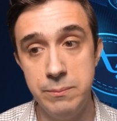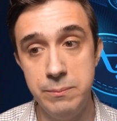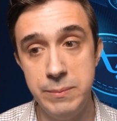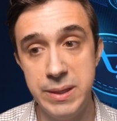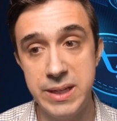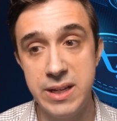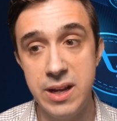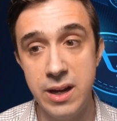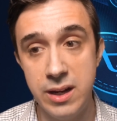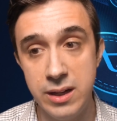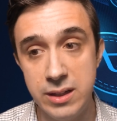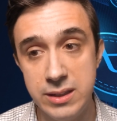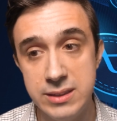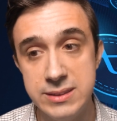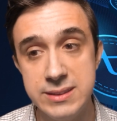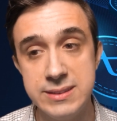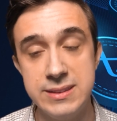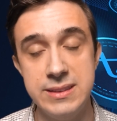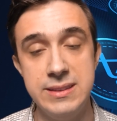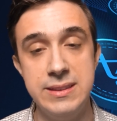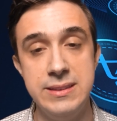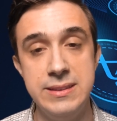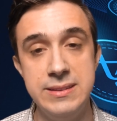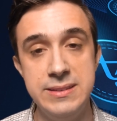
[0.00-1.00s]

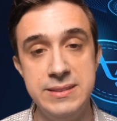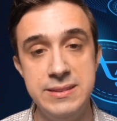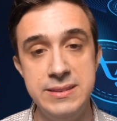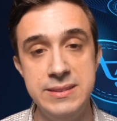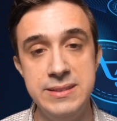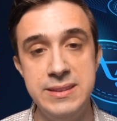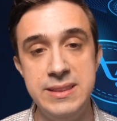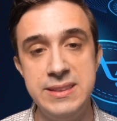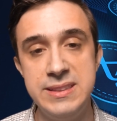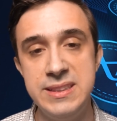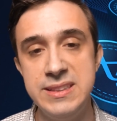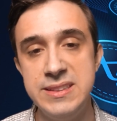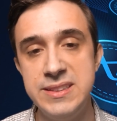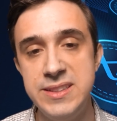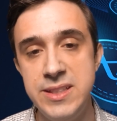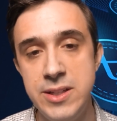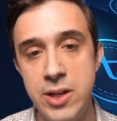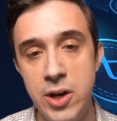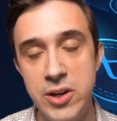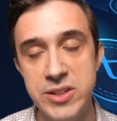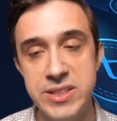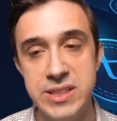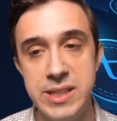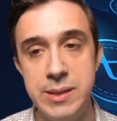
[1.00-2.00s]
because this is
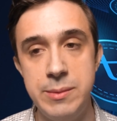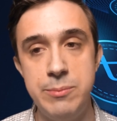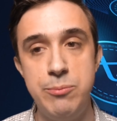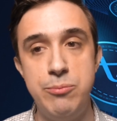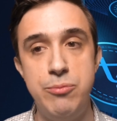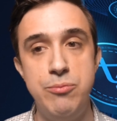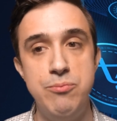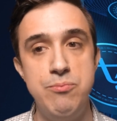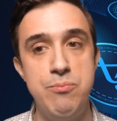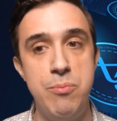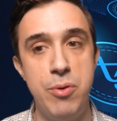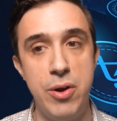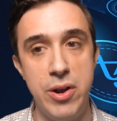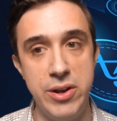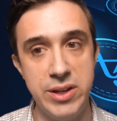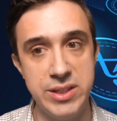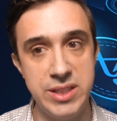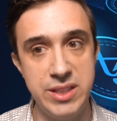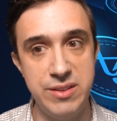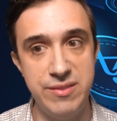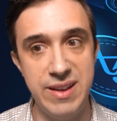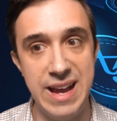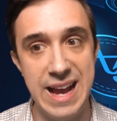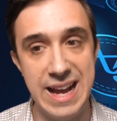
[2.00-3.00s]
not a
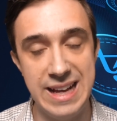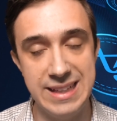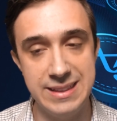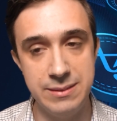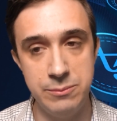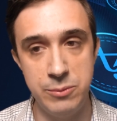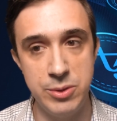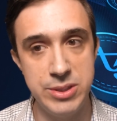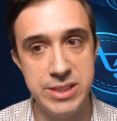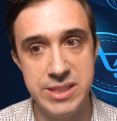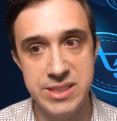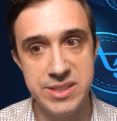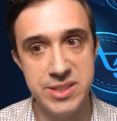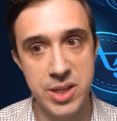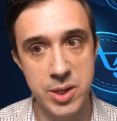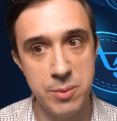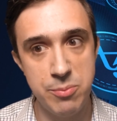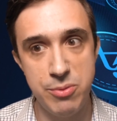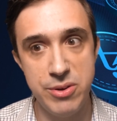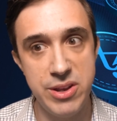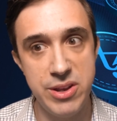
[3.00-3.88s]
money is not a